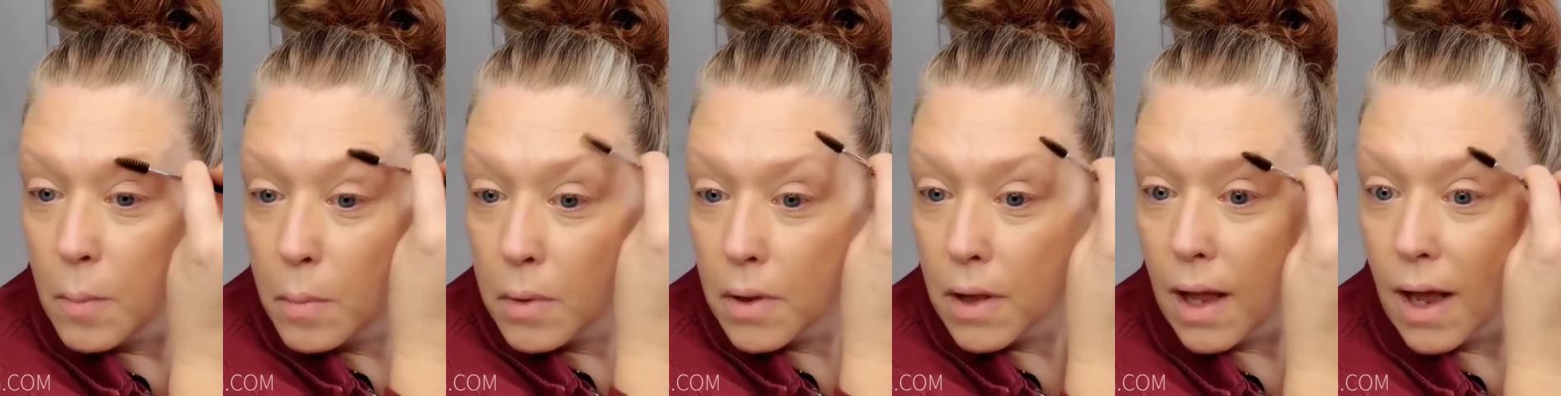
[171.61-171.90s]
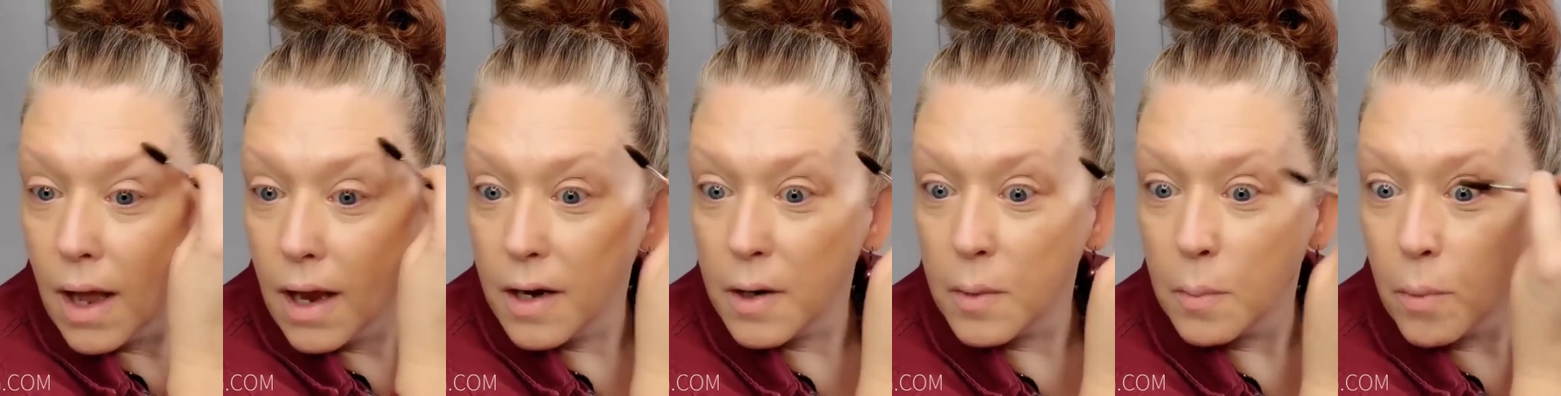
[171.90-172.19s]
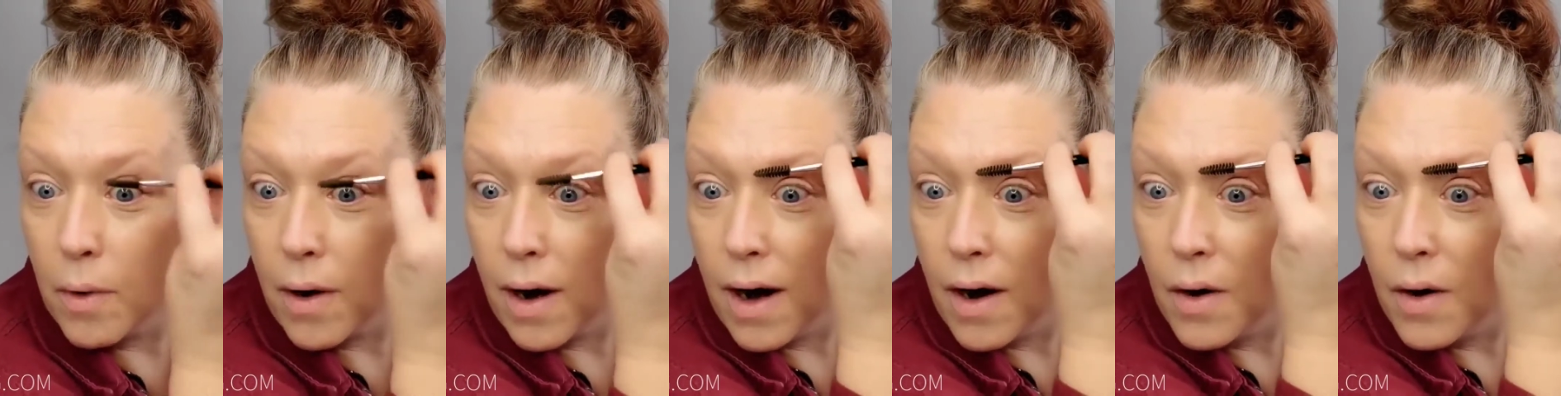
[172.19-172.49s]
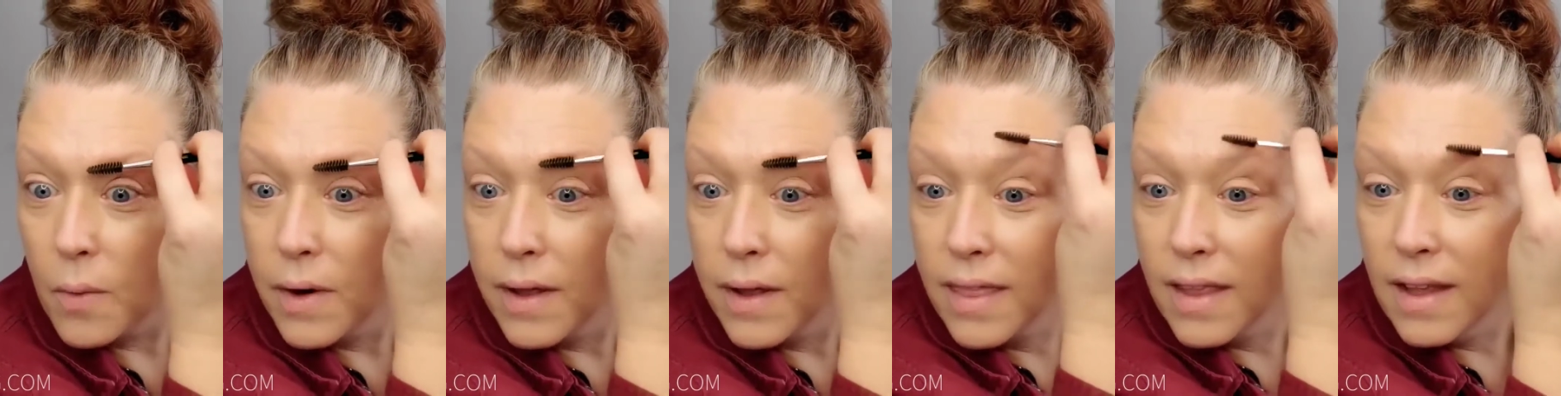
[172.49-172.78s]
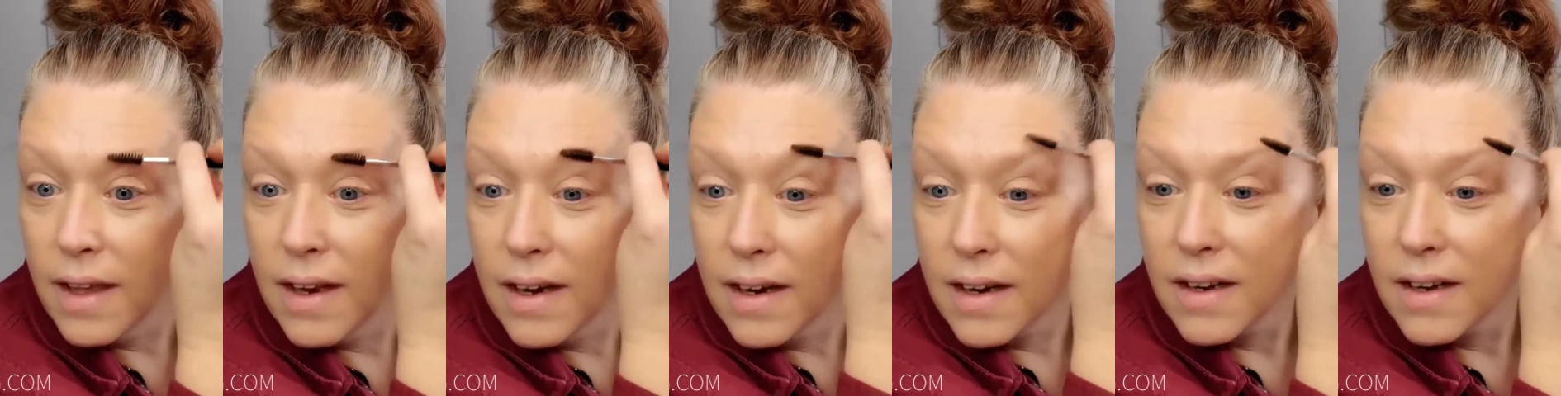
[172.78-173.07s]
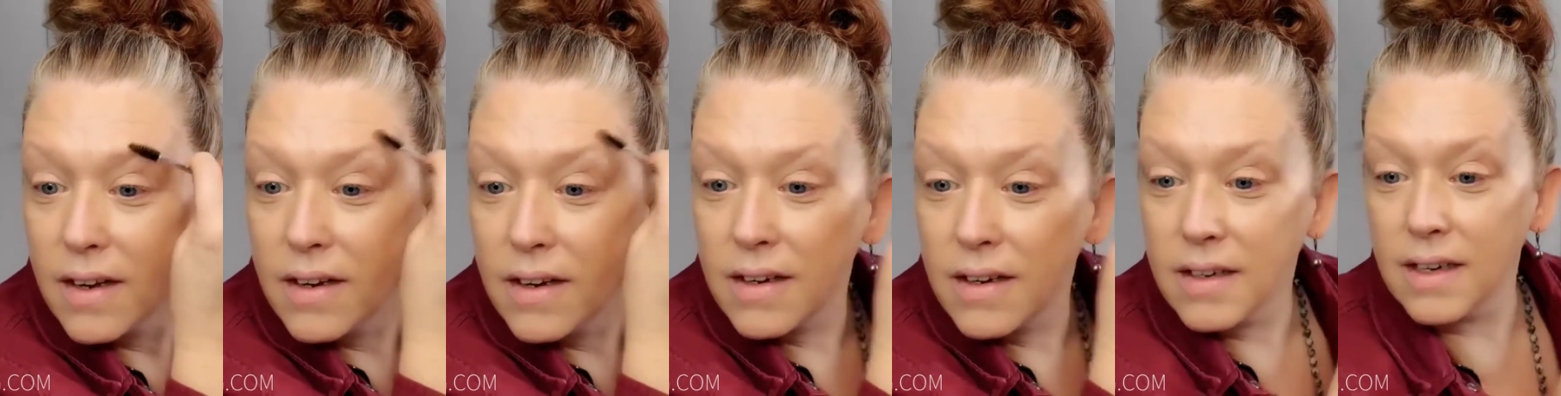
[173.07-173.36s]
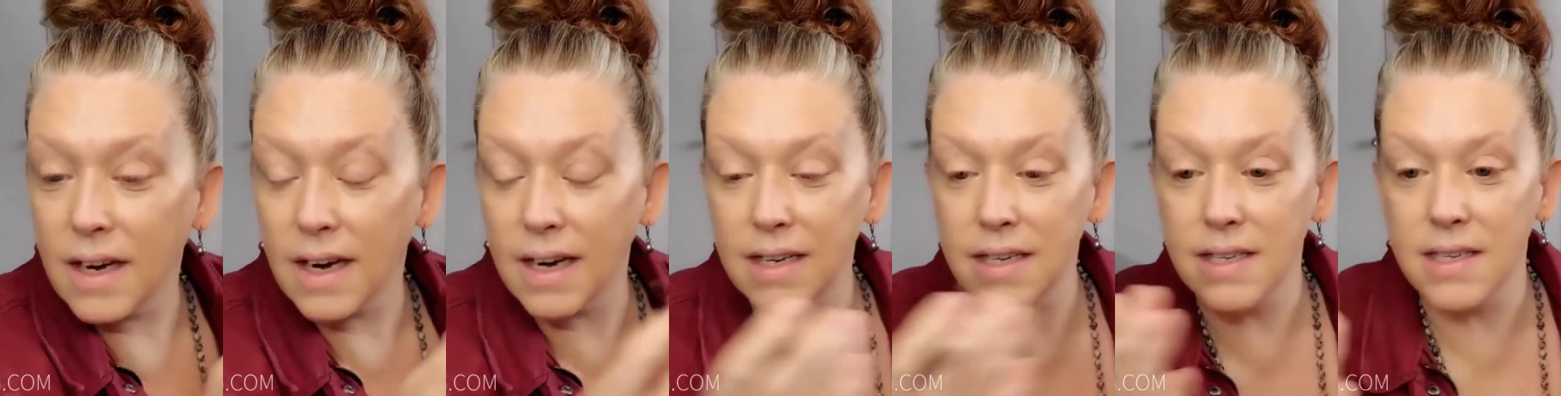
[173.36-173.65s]
blonde brow with it,
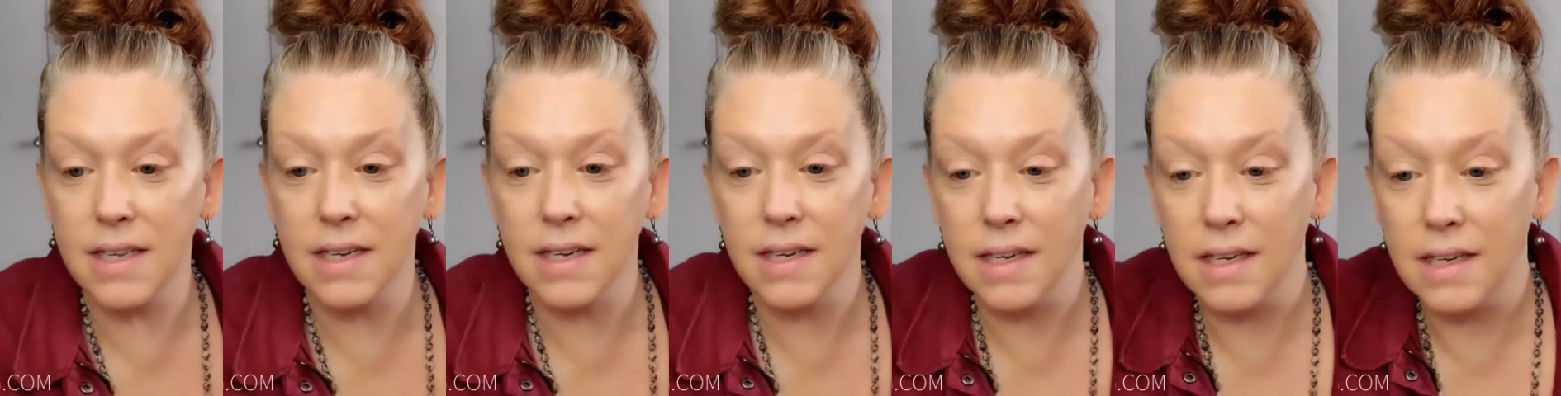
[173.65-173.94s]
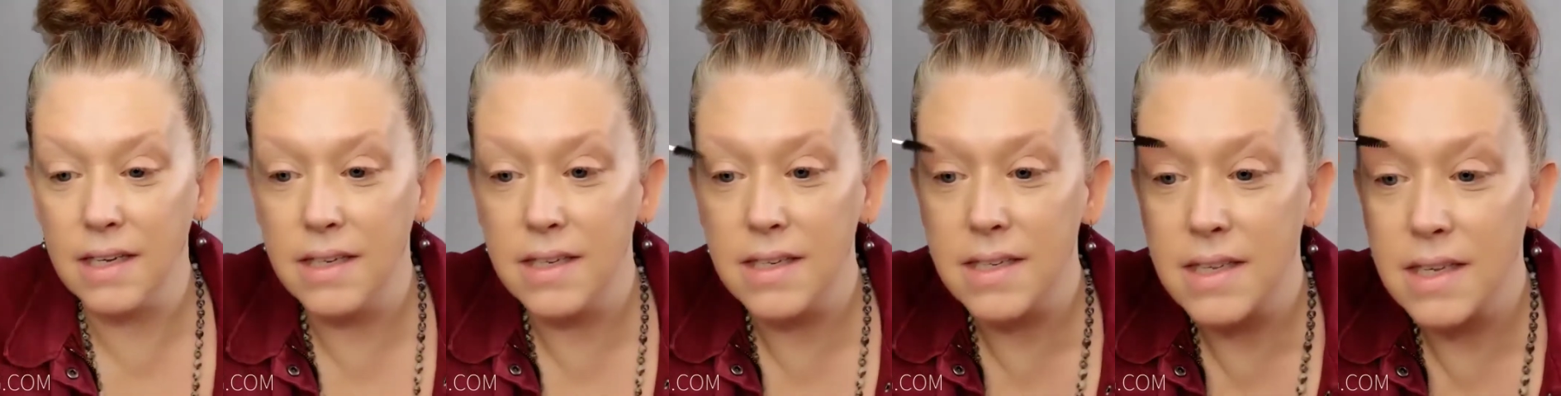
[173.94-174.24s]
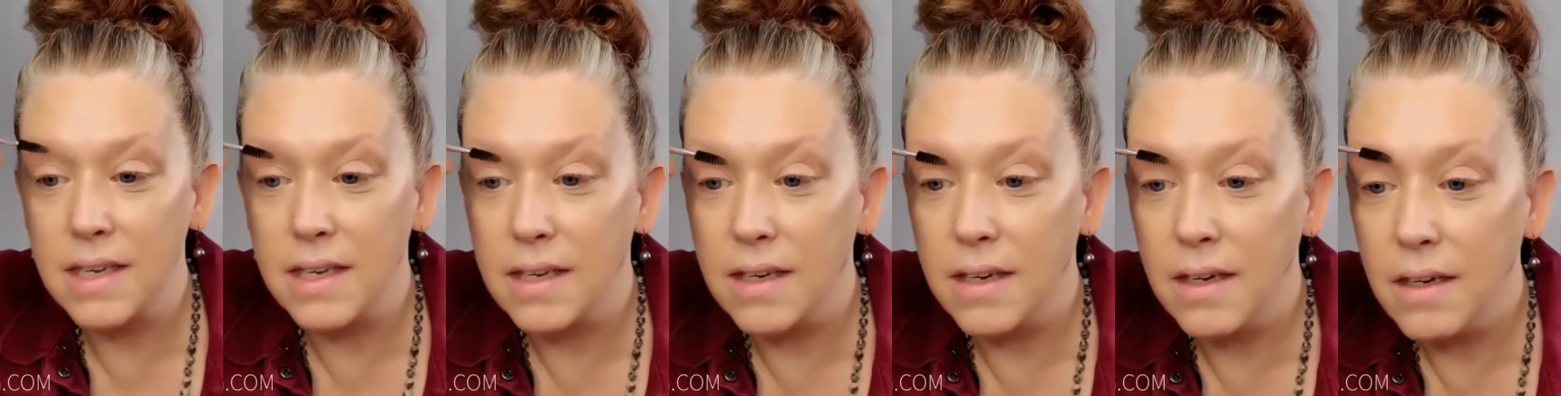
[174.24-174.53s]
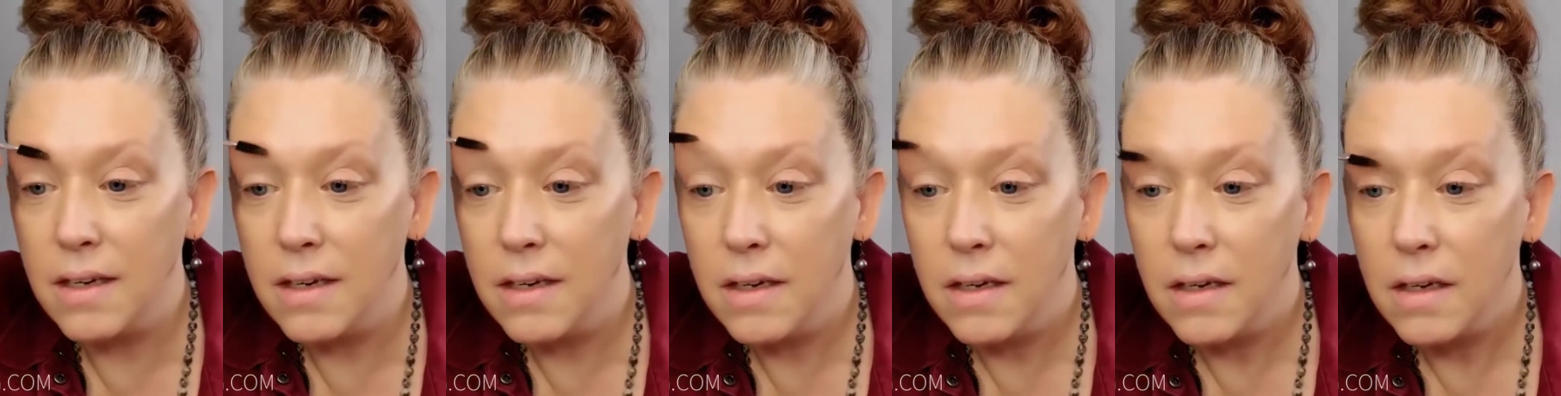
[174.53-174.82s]
nice and easy.